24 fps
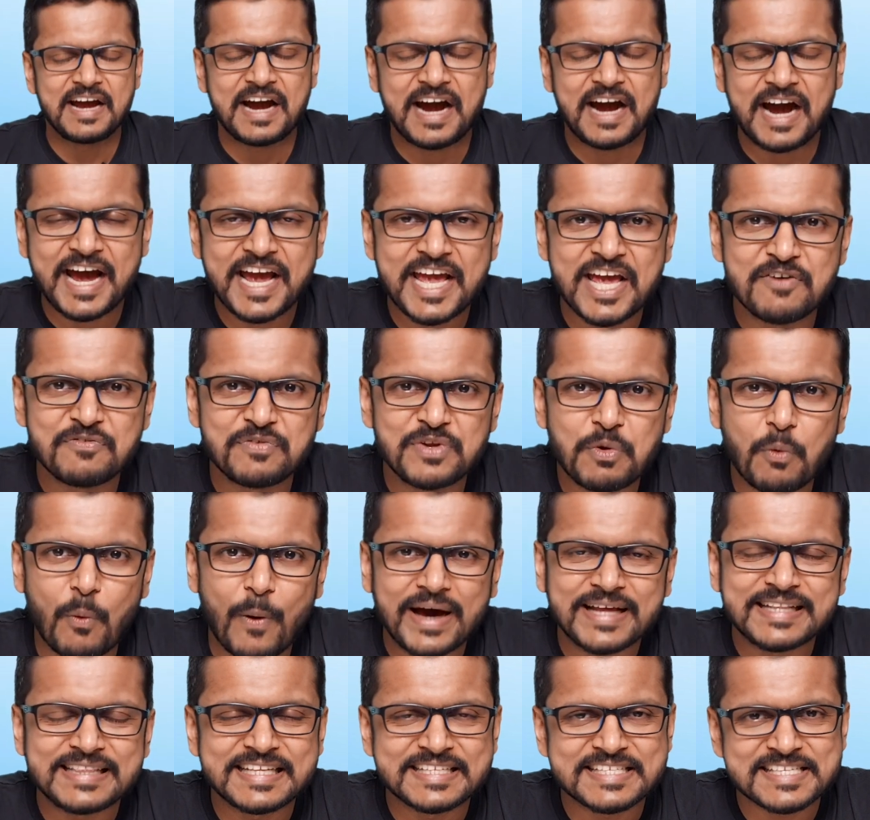Hi
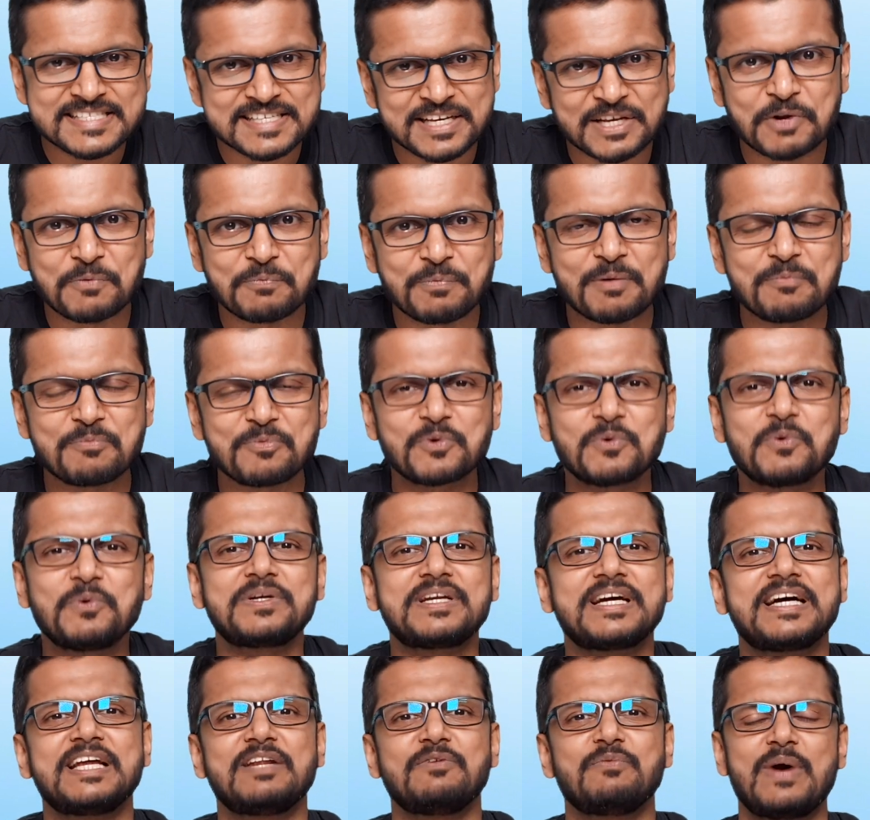everyone, this is Anupam
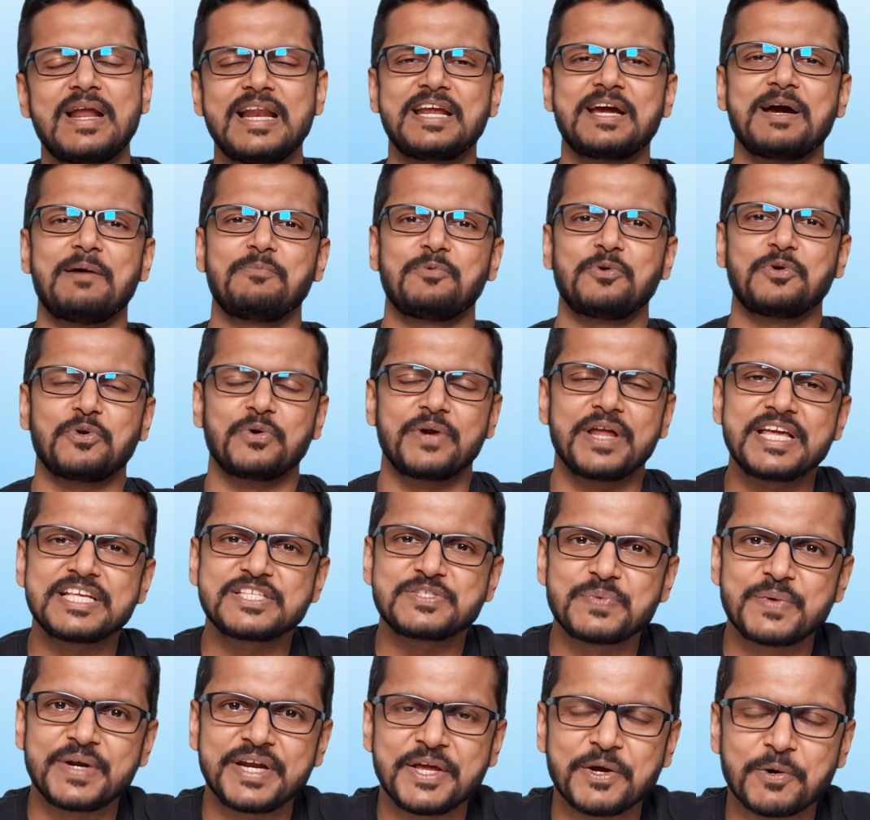Roongta and welcome to today's
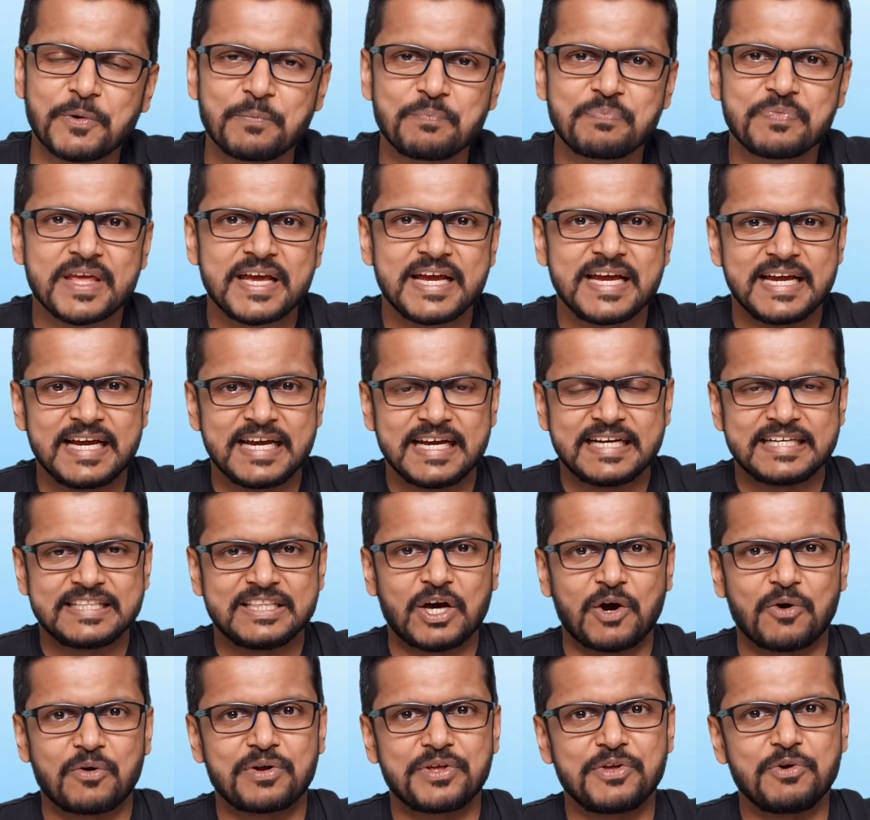video.
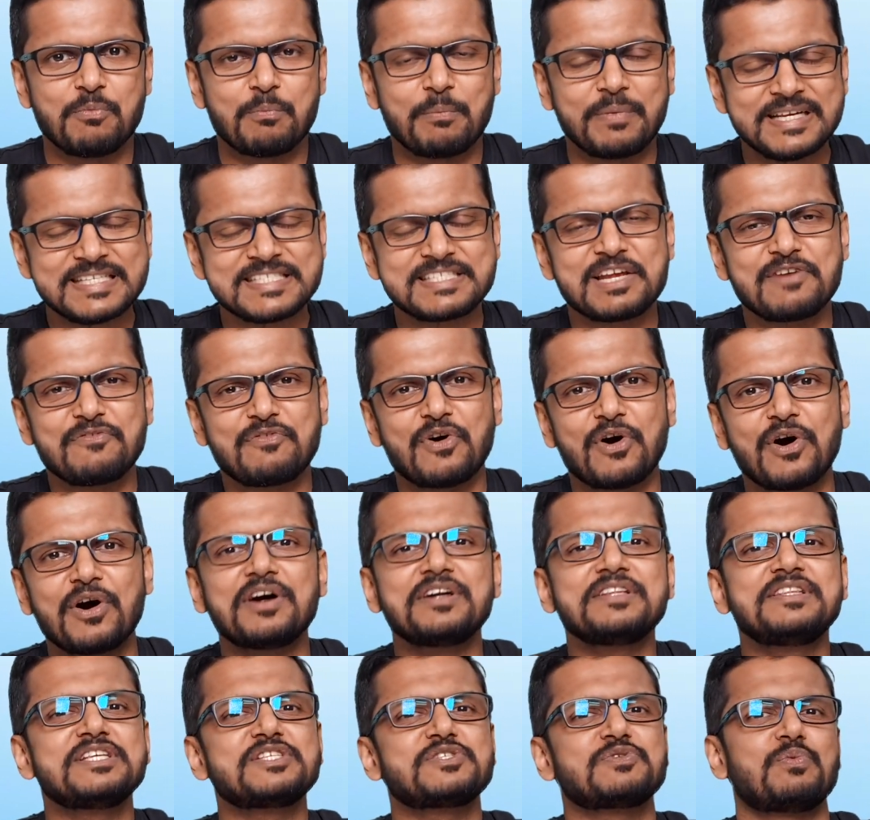Now, you must have
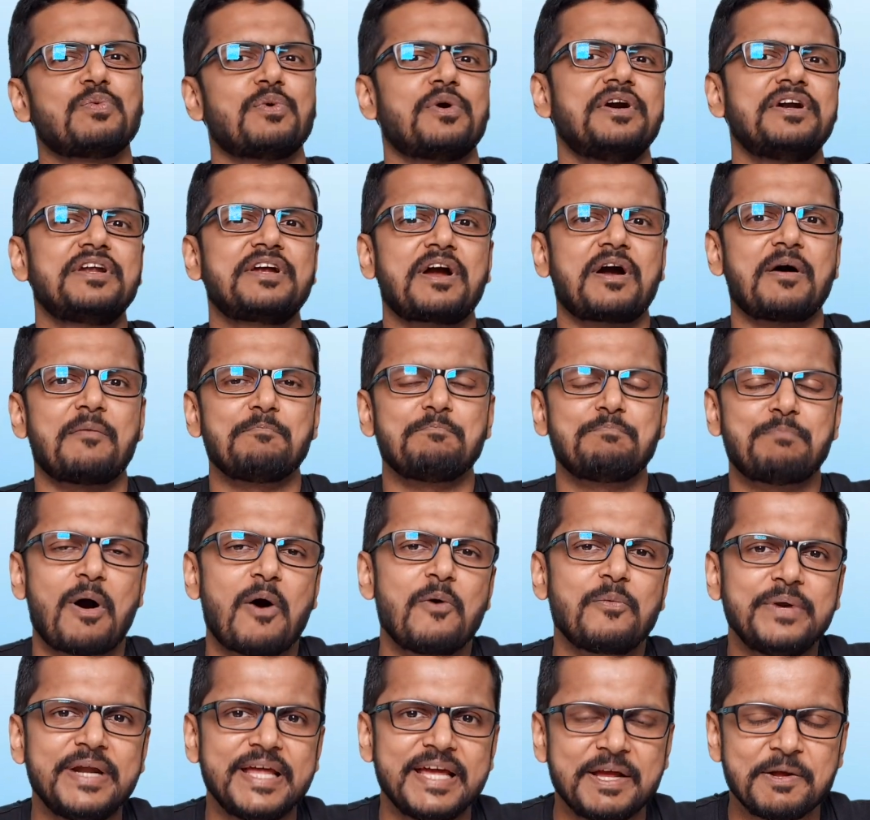heard this word
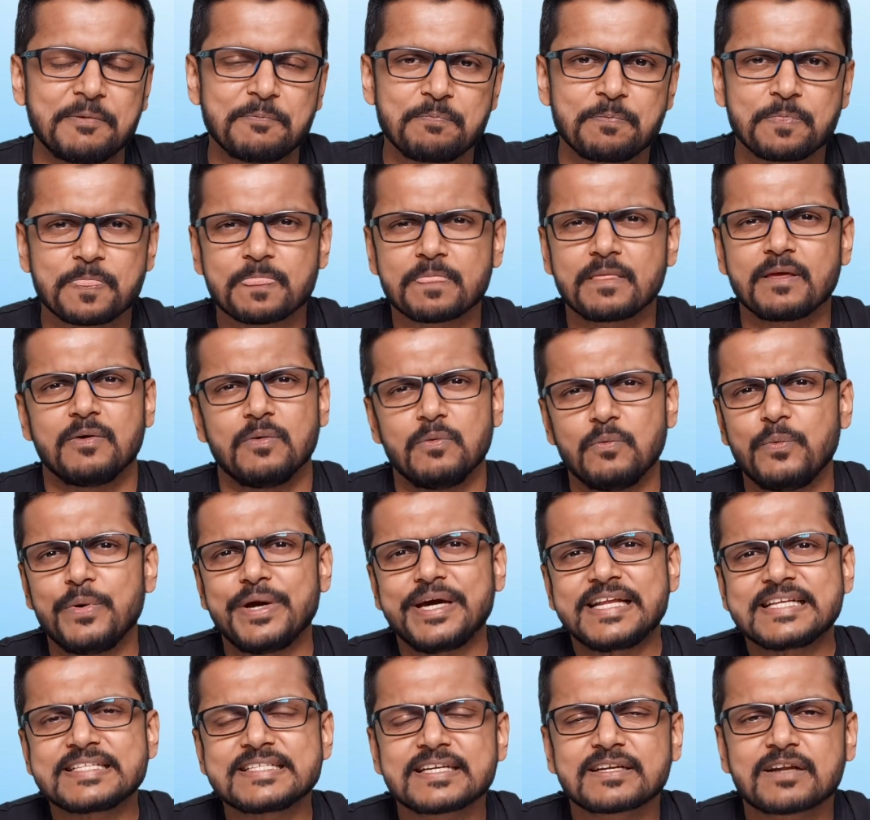compounding. Where
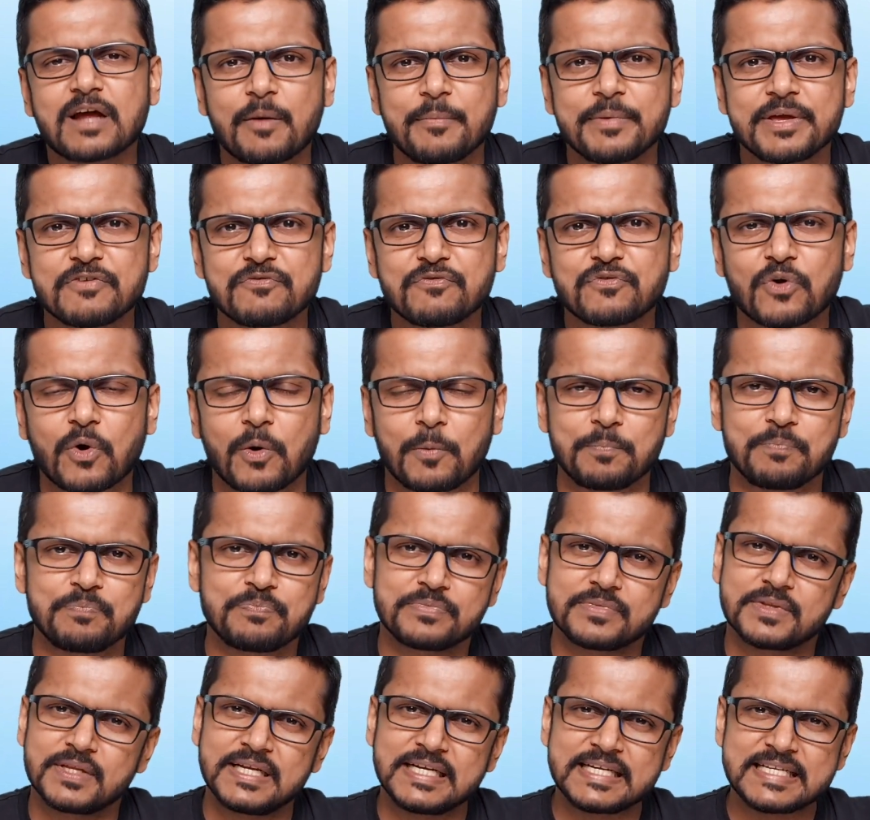is it coming from?
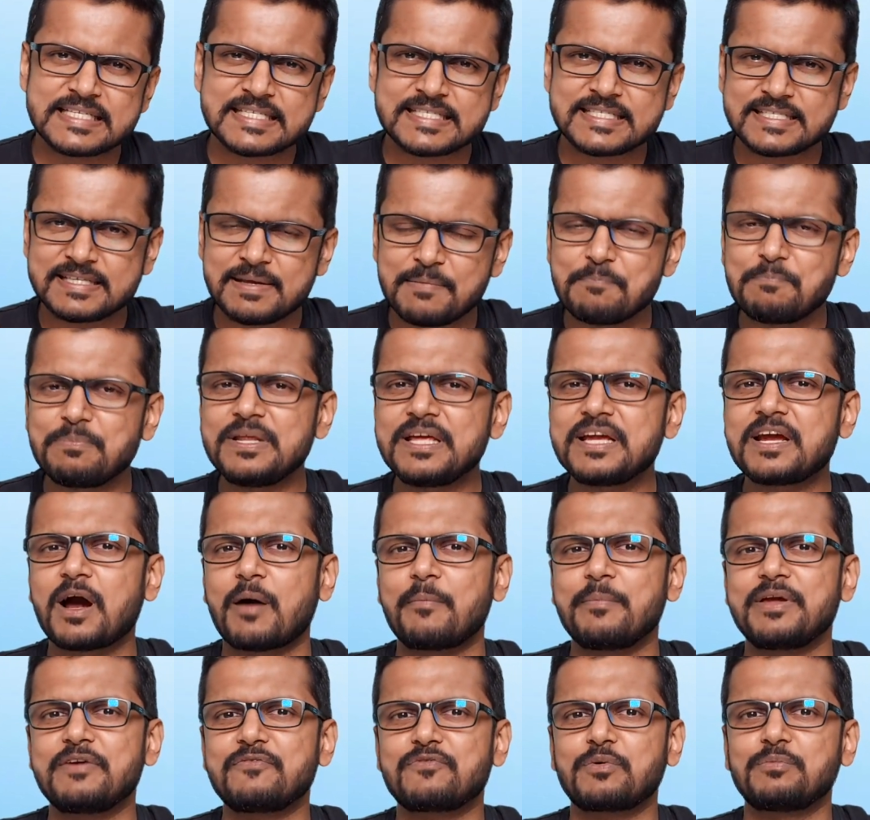It is simply
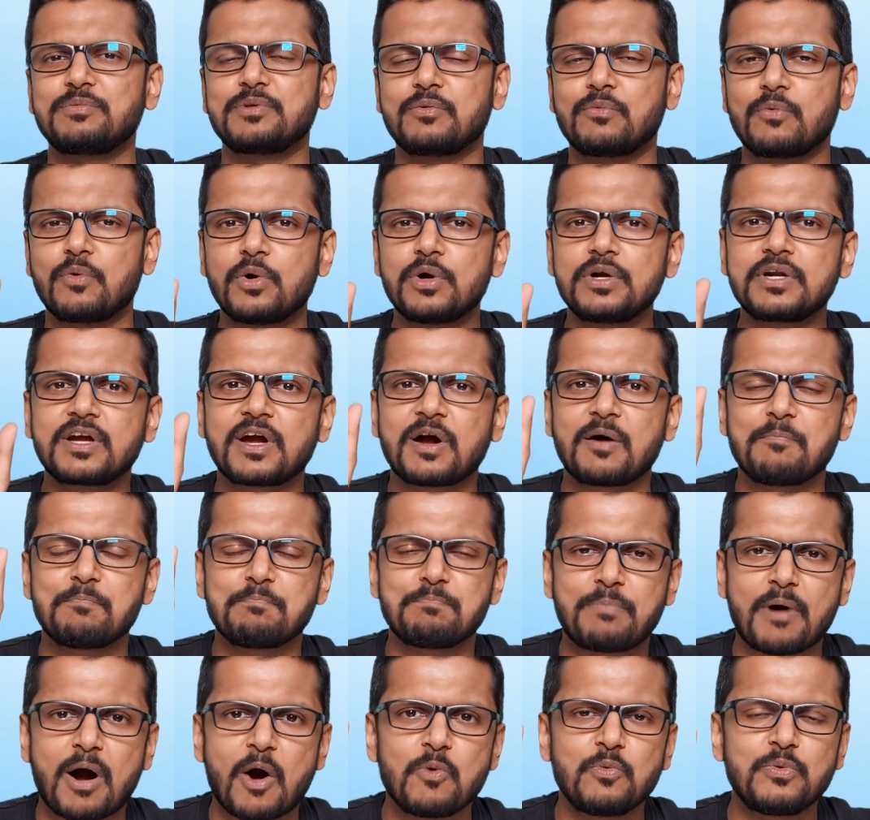coming from the word
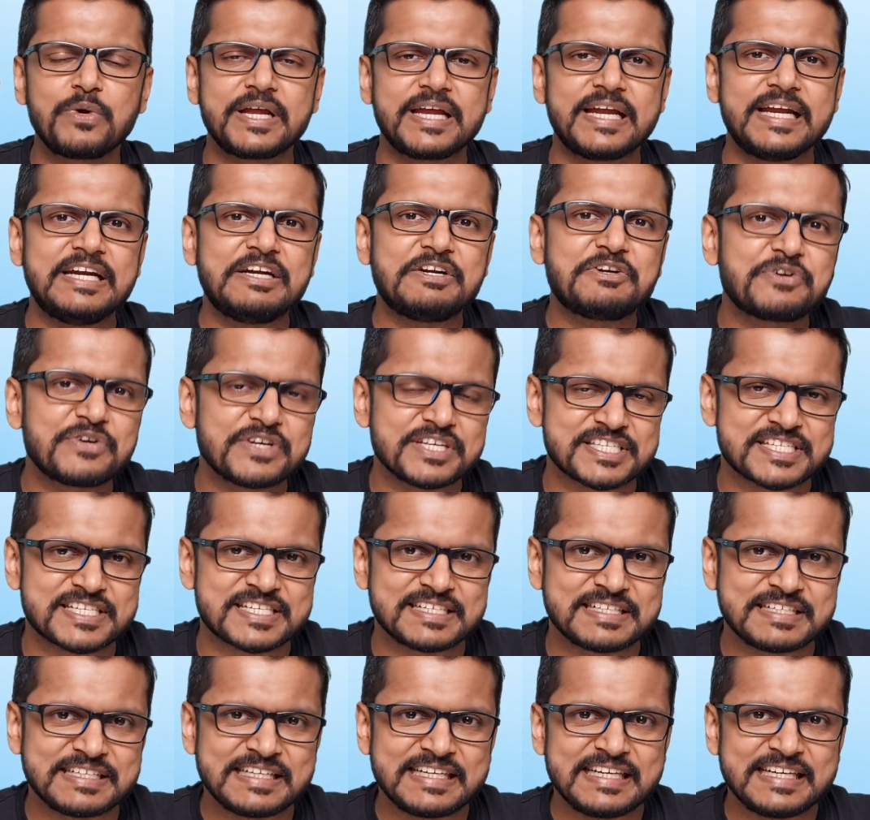compound interest.